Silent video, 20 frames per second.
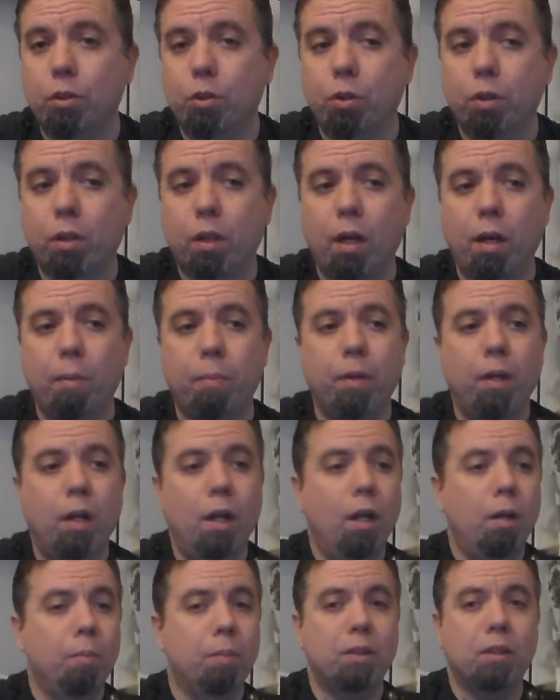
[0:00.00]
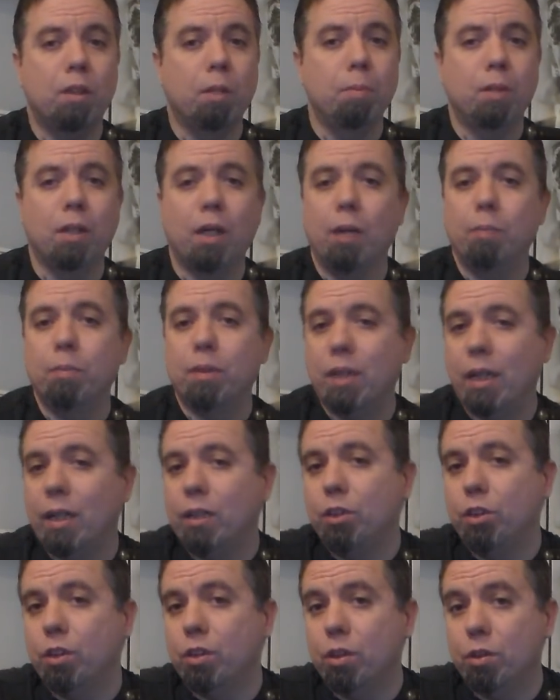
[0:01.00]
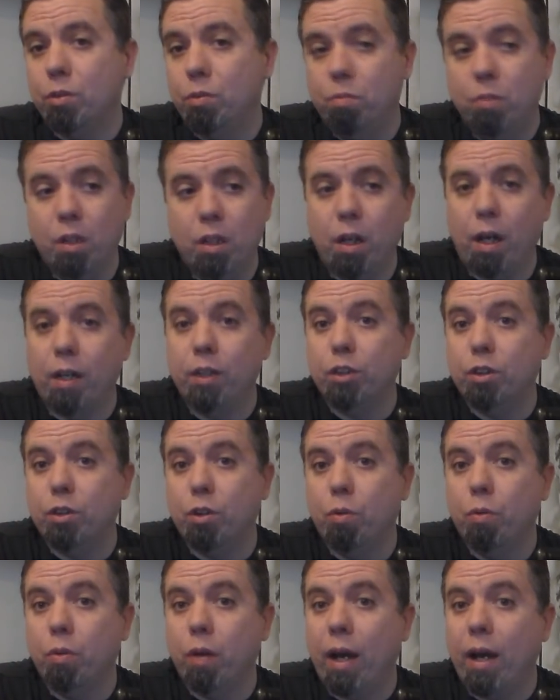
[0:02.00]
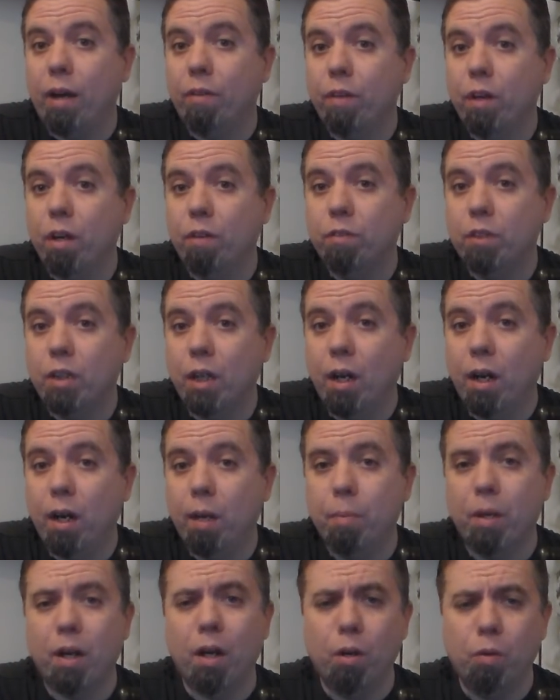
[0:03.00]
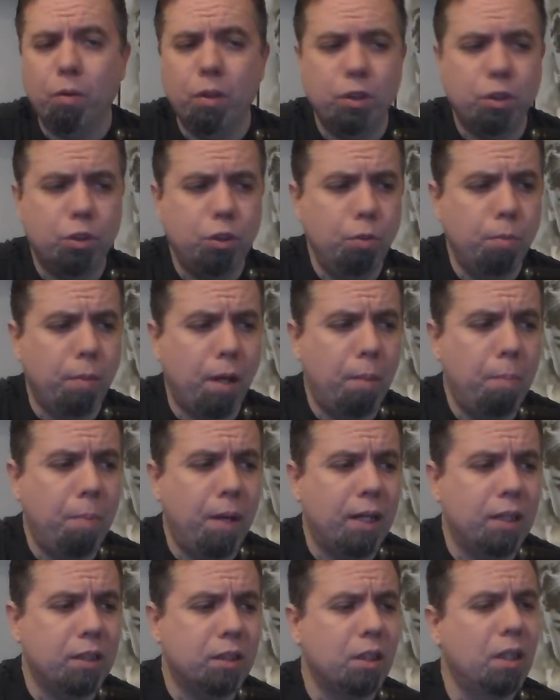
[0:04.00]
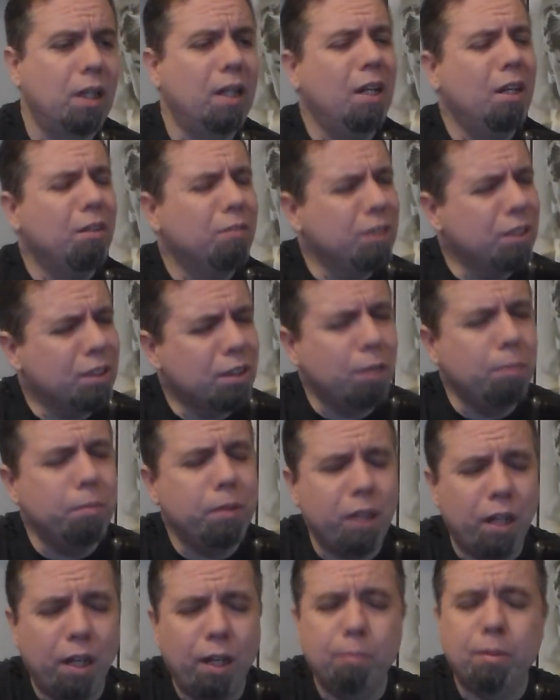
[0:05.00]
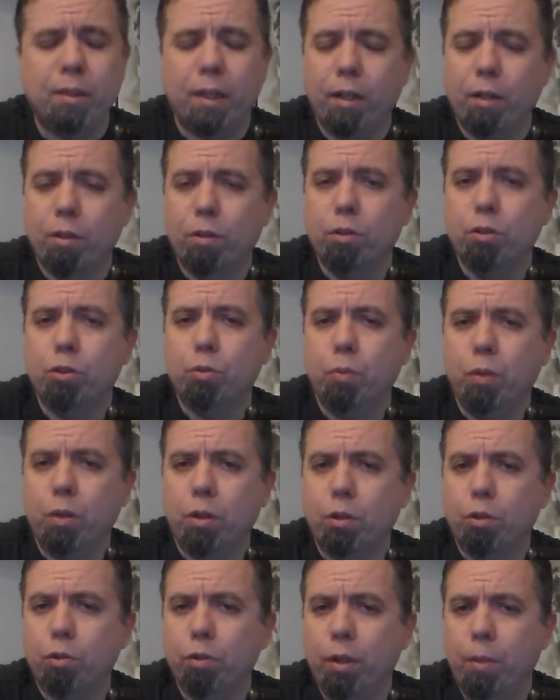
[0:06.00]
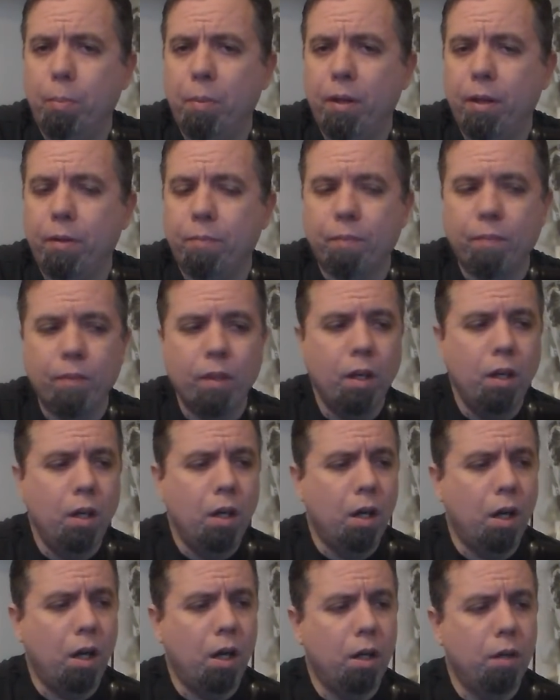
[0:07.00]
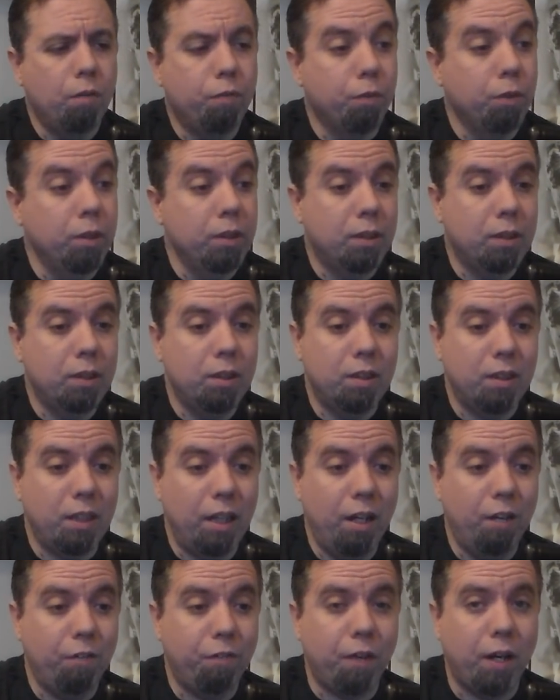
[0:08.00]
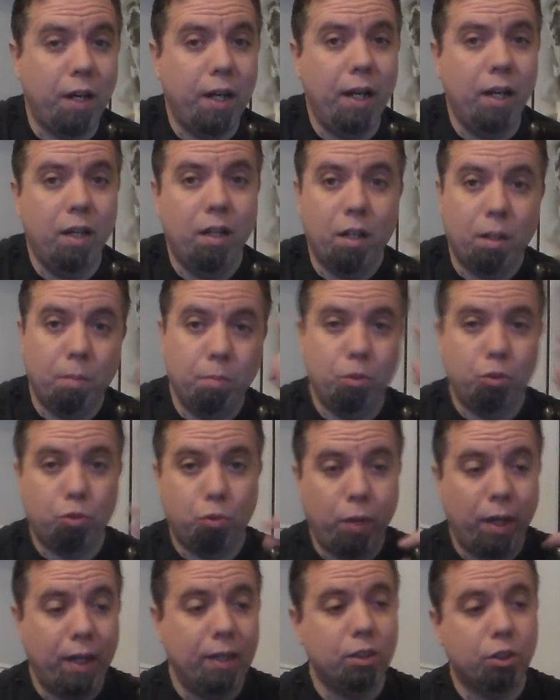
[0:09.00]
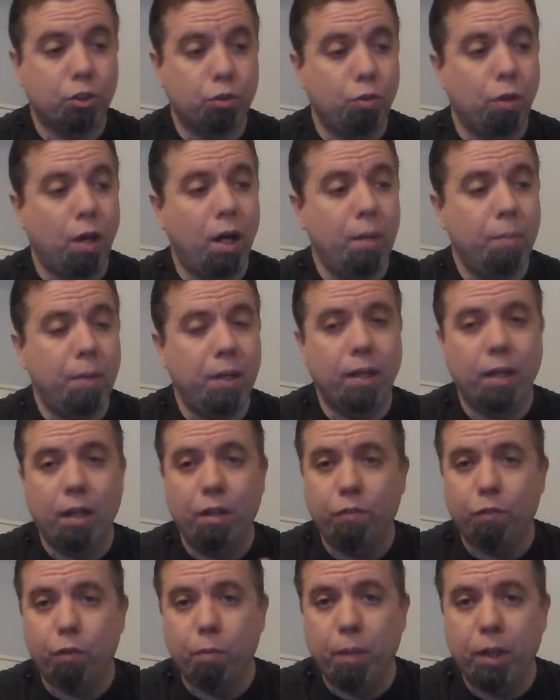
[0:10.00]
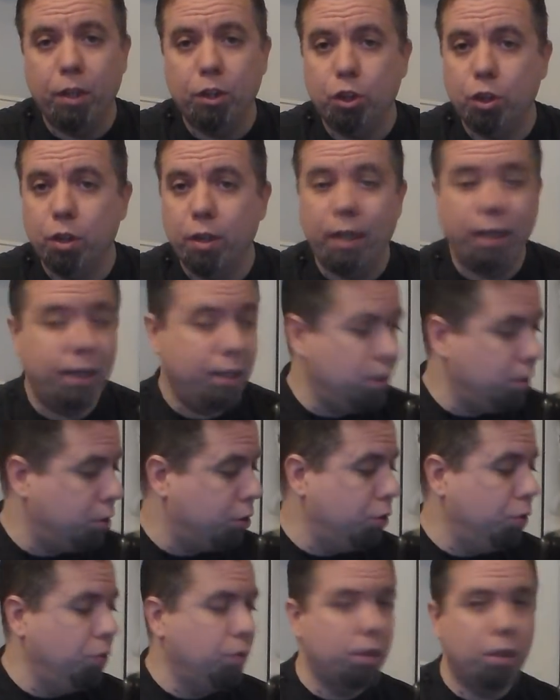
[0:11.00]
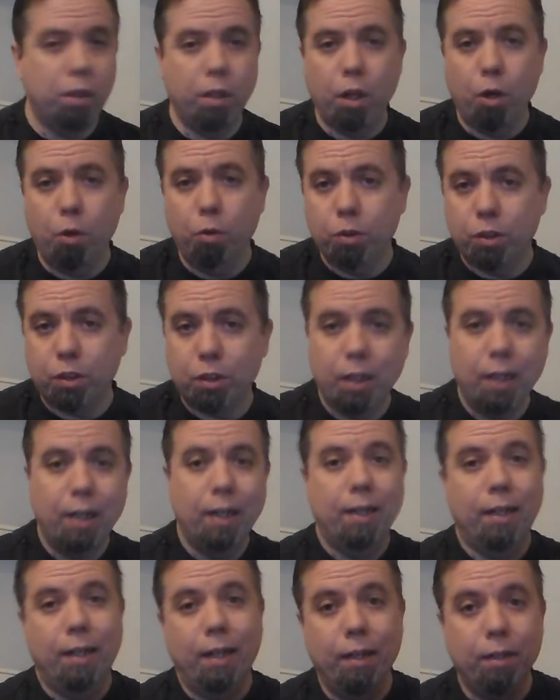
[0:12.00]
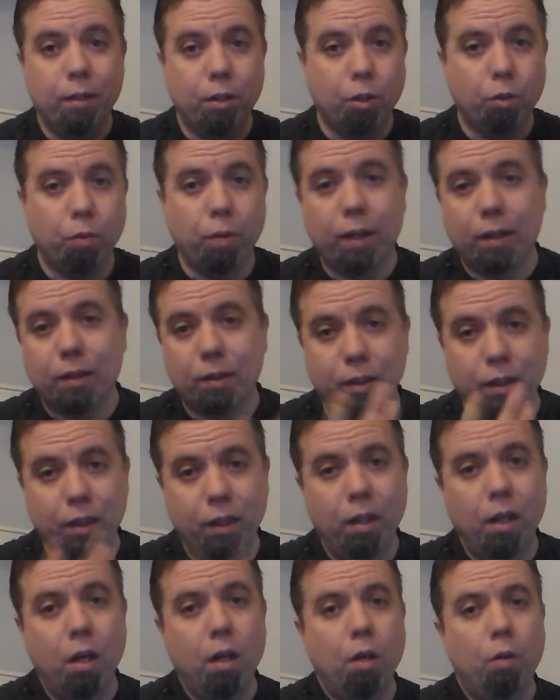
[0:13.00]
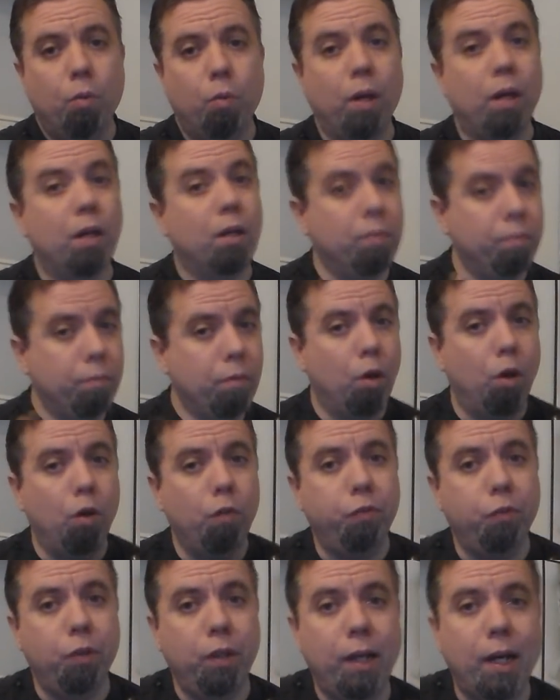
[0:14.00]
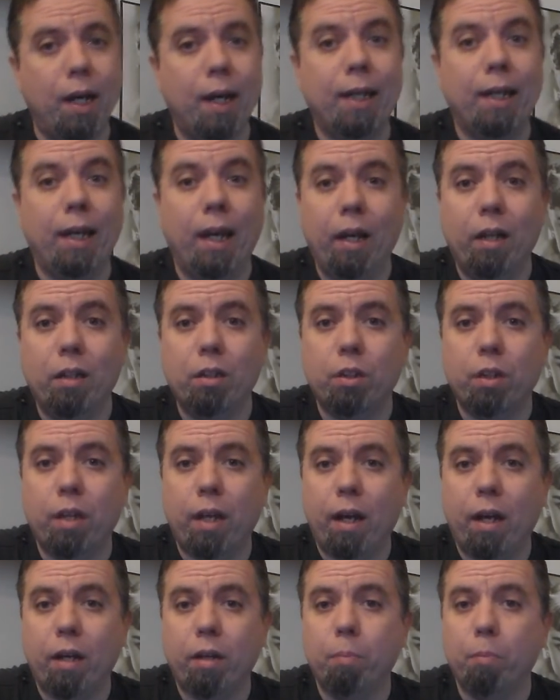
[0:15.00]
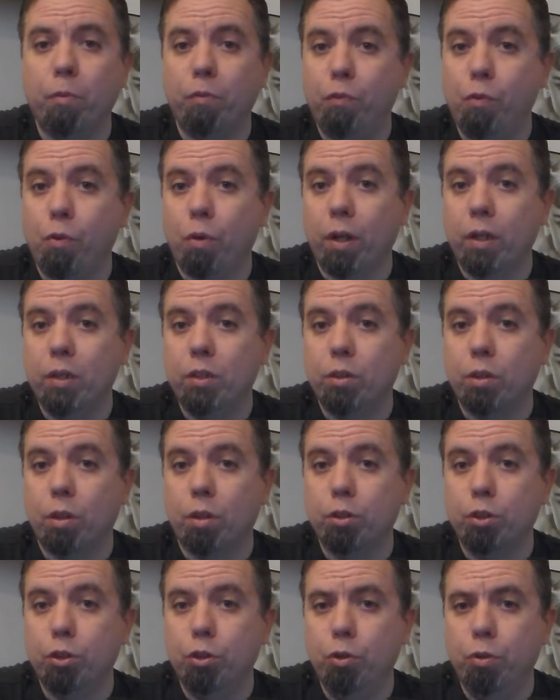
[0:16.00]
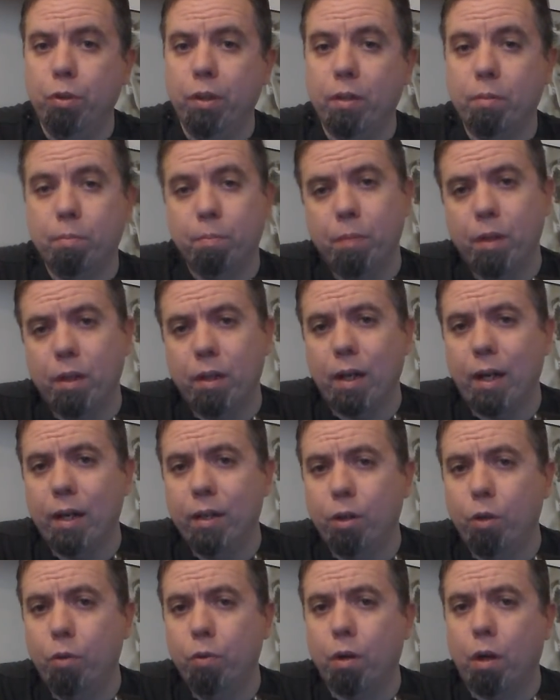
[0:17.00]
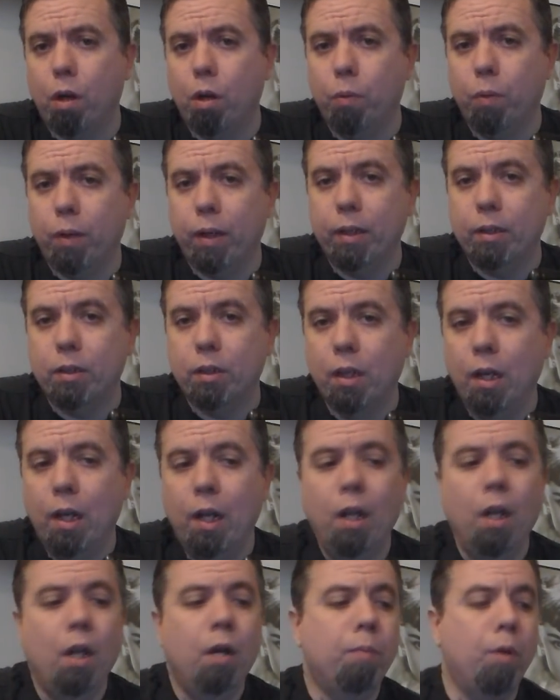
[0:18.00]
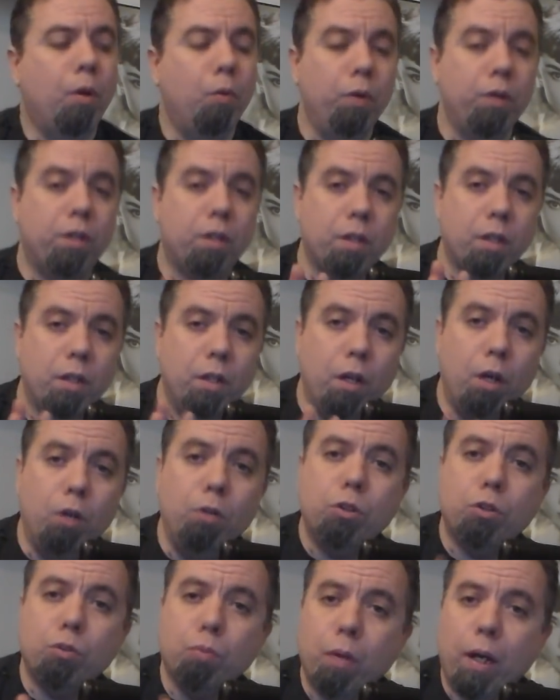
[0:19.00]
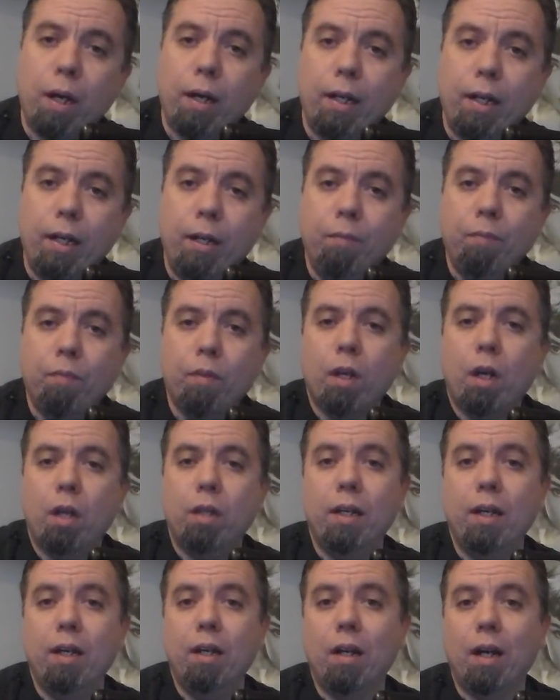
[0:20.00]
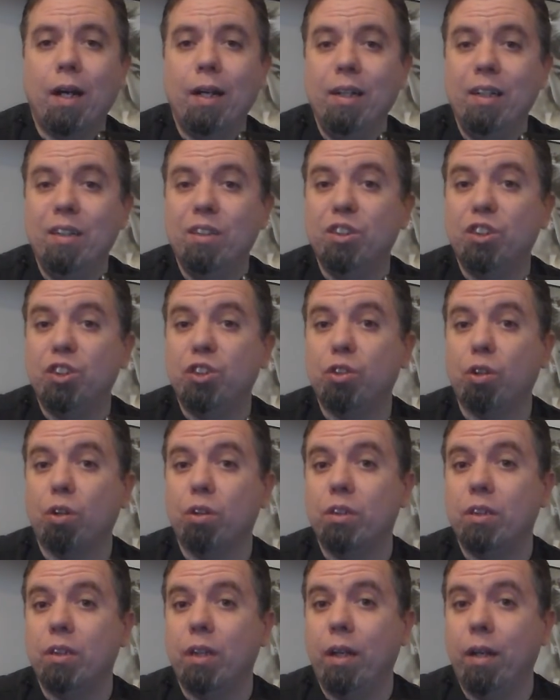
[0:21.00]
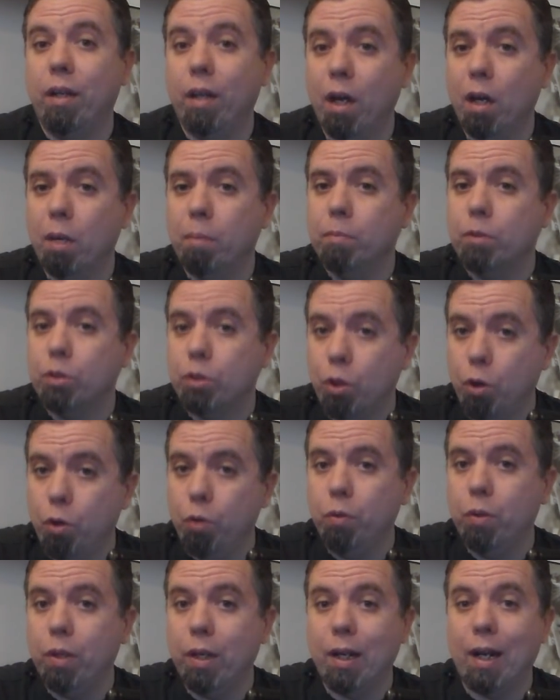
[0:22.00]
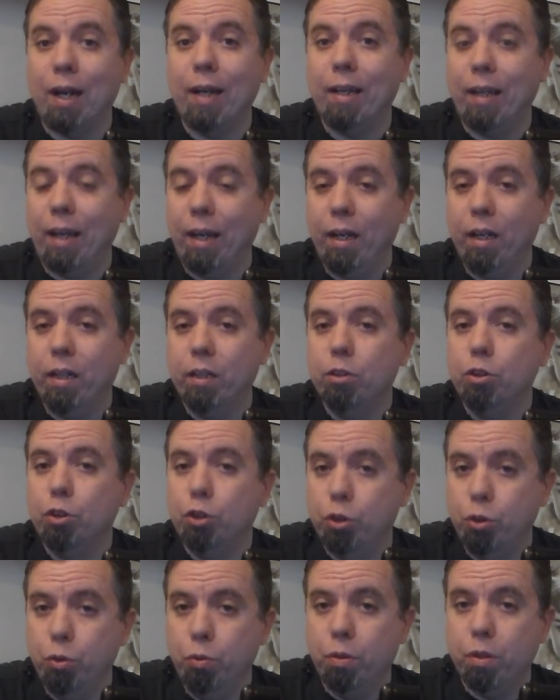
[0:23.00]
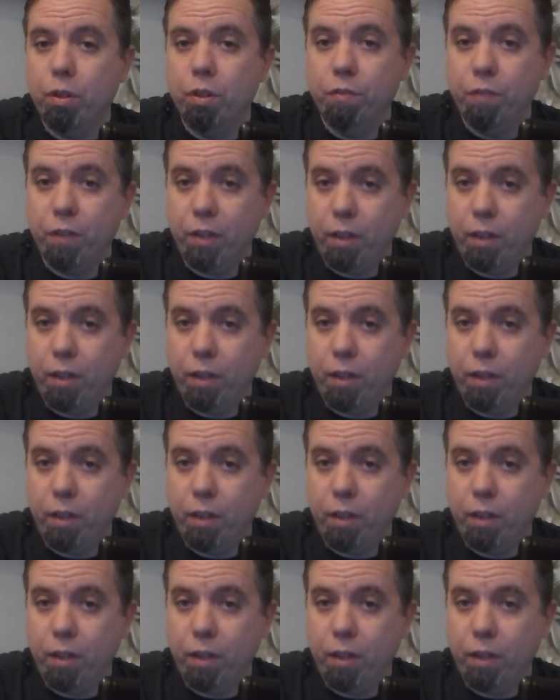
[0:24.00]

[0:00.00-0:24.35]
to look up, but sometimes that's just, I just don't have enough time. But I always do my best. Sometimes errors will creep in. For instance, if I end up transcribing information into the notes incorrectly, well, hopefully I catch that before I start shooting, but I don't always. But with the notes ready, then I need to start setting up so that I can shoot the